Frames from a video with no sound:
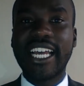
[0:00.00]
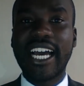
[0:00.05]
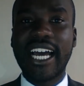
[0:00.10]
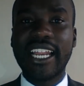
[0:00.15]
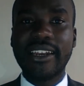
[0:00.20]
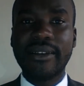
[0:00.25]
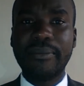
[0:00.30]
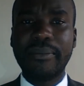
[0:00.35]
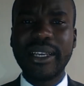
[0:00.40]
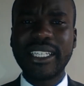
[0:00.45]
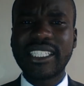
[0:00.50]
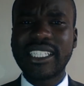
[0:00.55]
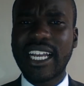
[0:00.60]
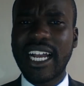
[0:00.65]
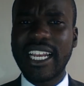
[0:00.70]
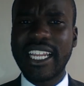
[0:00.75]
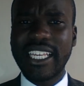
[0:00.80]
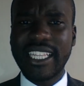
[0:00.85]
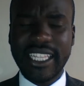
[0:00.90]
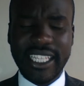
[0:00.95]
And
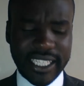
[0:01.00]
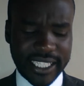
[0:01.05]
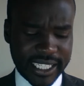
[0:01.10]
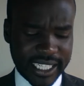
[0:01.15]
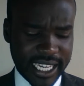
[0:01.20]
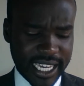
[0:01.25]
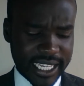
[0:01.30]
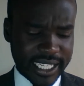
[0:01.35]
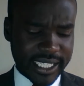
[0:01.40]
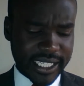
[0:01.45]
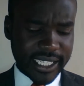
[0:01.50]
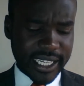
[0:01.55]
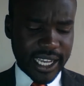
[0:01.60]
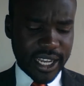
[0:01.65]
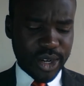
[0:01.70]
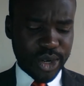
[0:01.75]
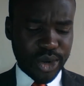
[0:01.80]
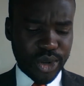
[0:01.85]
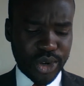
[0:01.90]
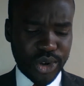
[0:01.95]
basically in this case,
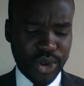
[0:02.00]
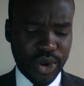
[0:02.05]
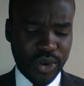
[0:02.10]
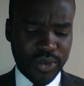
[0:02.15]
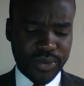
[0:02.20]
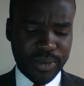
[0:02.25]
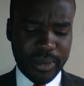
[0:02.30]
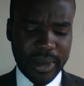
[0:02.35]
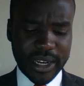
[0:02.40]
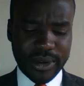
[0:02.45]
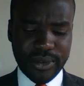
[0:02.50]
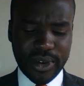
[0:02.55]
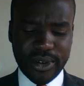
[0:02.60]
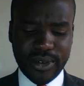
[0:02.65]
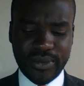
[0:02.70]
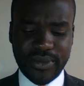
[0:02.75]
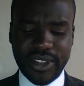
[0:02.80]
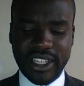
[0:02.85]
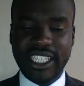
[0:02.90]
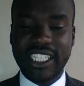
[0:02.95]
Lord Hoffman, one
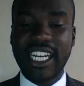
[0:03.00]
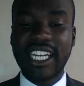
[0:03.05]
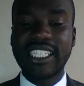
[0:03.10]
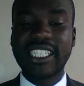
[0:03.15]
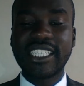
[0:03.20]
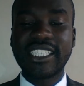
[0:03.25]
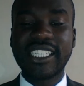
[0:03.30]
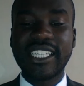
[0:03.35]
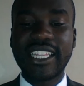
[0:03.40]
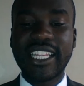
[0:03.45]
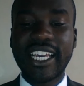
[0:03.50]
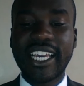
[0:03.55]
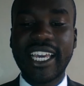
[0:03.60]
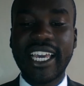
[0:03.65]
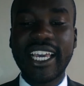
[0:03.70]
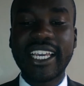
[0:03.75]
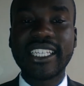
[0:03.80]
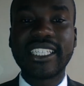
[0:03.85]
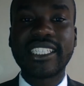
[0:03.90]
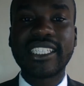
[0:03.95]
of the judges in the
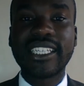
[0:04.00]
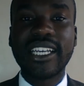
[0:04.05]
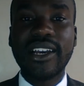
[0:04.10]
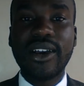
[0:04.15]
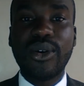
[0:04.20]
case,